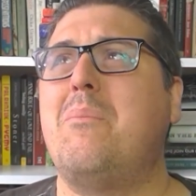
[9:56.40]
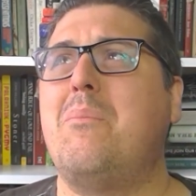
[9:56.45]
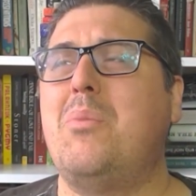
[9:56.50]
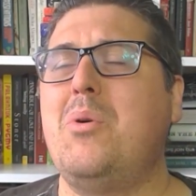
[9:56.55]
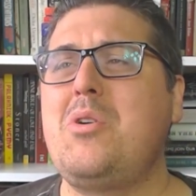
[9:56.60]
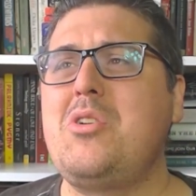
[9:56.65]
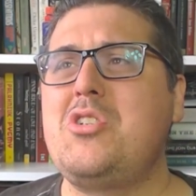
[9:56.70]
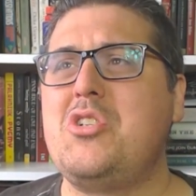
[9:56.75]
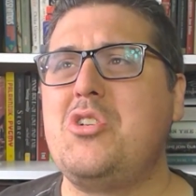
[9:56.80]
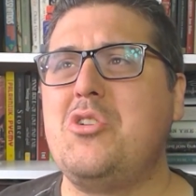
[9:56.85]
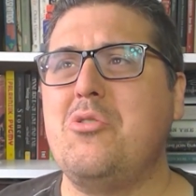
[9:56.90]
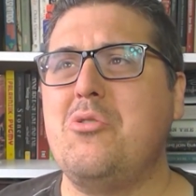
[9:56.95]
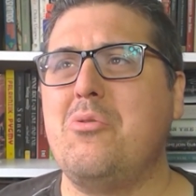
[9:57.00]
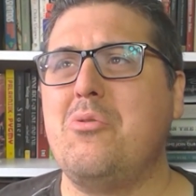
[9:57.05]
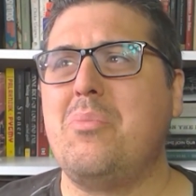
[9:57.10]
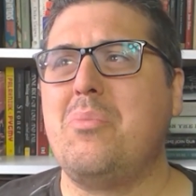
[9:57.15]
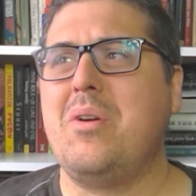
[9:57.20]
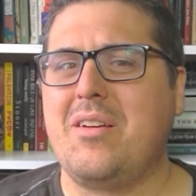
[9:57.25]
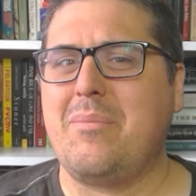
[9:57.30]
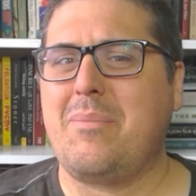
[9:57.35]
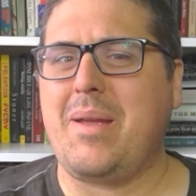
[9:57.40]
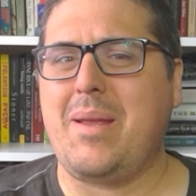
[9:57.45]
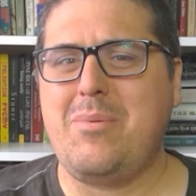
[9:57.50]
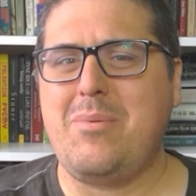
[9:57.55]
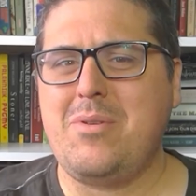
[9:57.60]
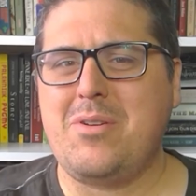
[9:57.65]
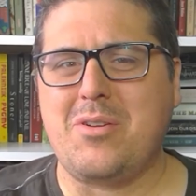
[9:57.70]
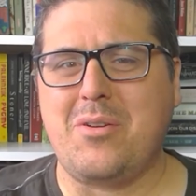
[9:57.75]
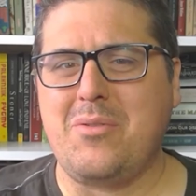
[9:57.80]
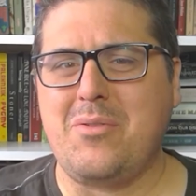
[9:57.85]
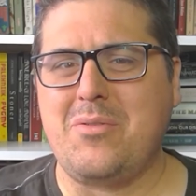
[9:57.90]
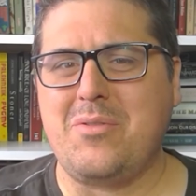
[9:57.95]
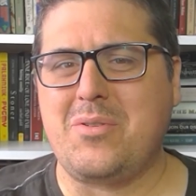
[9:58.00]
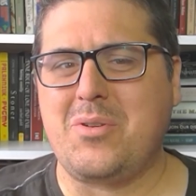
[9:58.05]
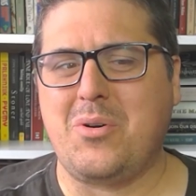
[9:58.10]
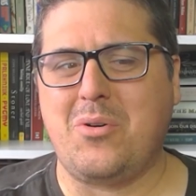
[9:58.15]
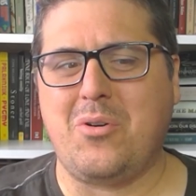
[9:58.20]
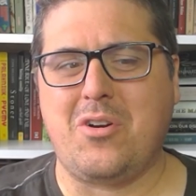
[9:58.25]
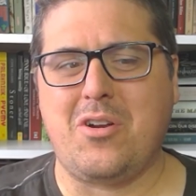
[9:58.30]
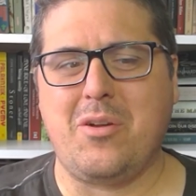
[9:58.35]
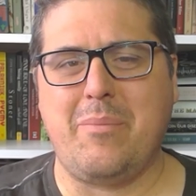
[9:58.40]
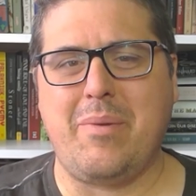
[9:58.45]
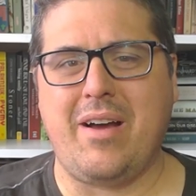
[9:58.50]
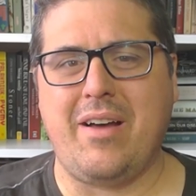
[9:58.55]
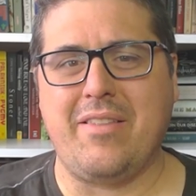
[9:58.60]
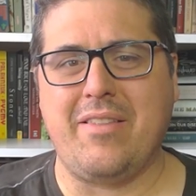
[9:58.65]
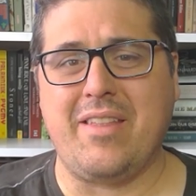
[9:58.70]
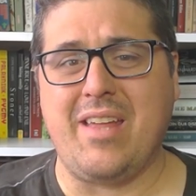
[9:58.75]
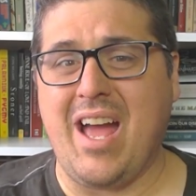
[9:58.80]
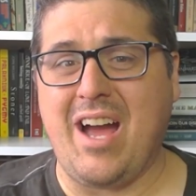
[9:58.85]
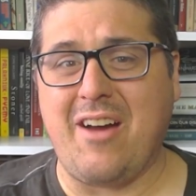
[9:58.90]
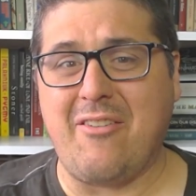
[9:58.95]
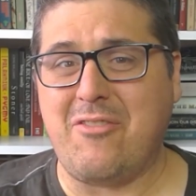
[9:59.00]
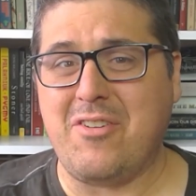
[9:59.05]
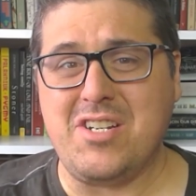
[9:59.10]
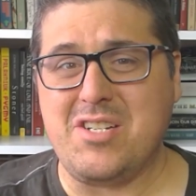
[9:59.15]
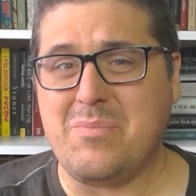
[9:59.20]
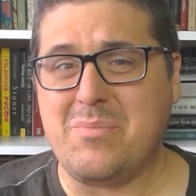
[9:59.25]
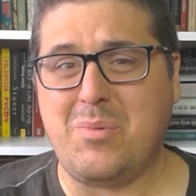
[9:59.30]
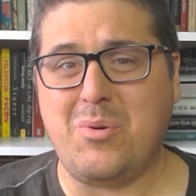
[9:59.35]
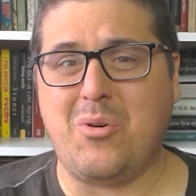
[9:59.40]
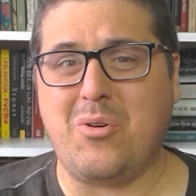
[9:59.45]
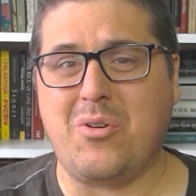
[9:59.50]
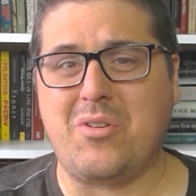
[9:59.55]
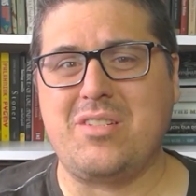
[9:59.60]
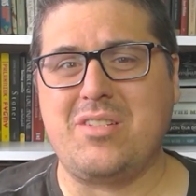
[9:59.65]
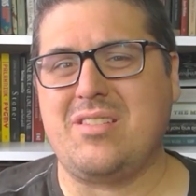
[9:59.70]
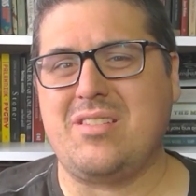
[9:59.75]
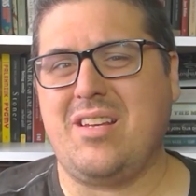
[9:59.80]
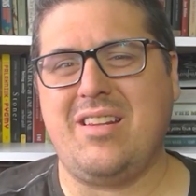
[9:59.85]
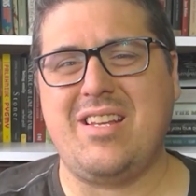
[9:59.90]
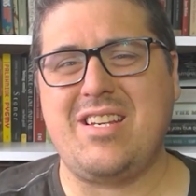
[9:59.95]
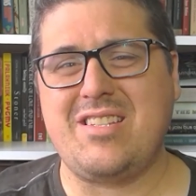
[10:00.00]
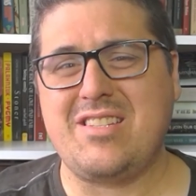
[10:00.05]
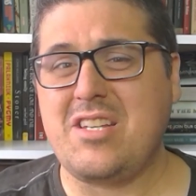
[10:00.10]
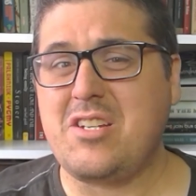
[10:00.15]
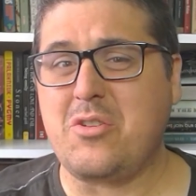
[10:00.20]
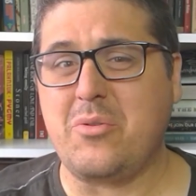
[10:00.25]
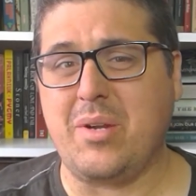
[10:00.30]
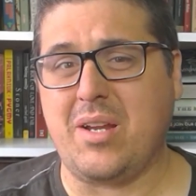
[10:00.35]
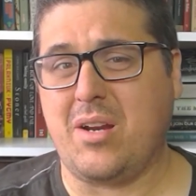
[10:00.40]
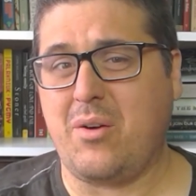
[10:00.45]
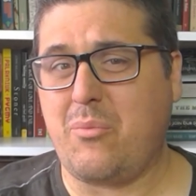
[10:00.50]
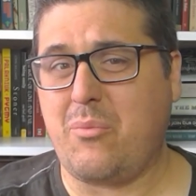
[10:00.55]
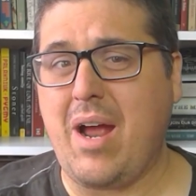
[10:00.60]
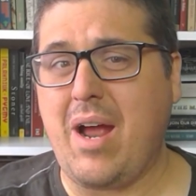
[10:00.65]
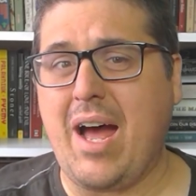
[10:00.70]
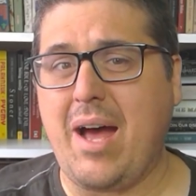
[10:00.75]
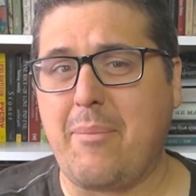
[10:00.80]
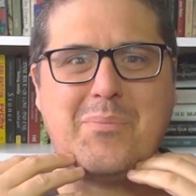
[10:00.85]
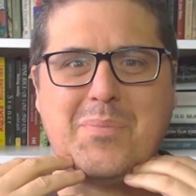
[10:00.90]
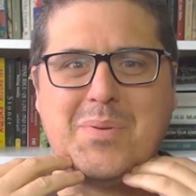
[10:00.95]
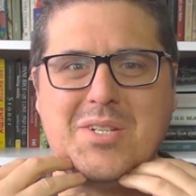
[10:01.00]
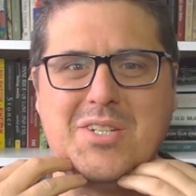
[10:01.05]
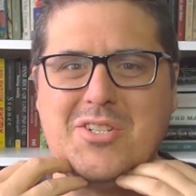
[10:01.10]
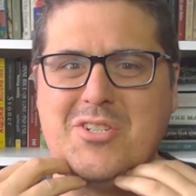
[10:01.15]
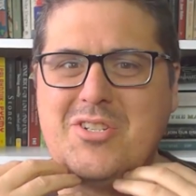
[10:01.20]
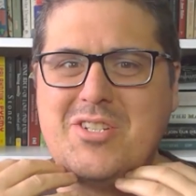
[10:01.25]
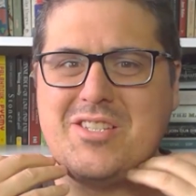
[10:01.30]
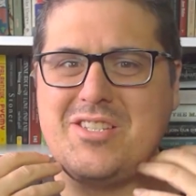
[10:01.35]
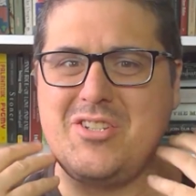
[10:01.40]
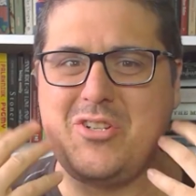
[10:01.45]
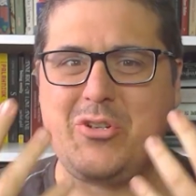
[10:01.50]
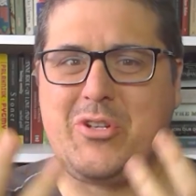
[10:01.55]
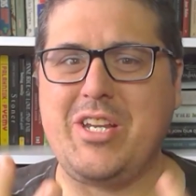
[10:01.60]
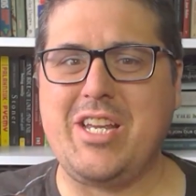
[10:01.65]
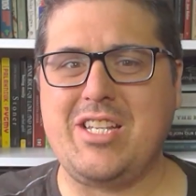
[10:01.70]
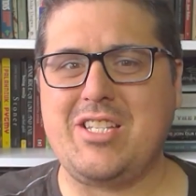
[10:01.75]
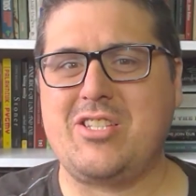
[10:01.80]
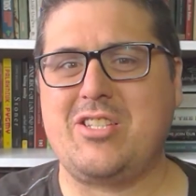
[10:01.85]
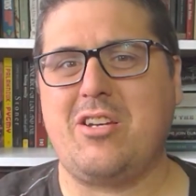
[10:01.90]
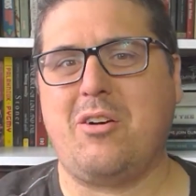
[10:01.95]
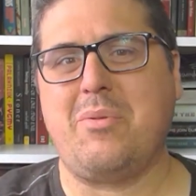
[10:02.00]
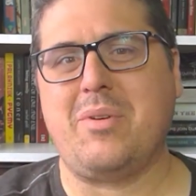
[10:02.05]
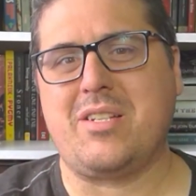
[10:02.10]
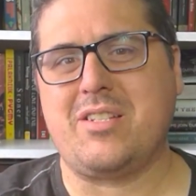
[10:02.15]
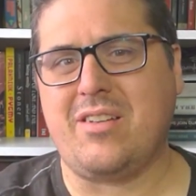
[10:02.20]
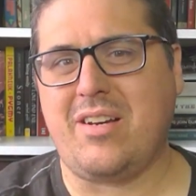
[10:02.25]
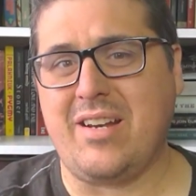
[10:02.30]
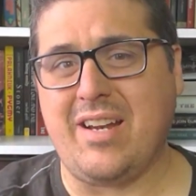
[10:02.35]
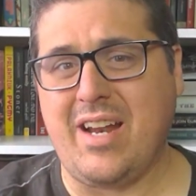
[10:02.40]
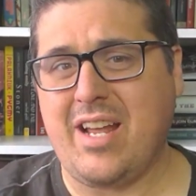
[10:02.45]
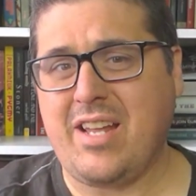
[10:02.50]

BookTube, people don't talk about the average books unless they're doing a wrap, but you just, you get so excited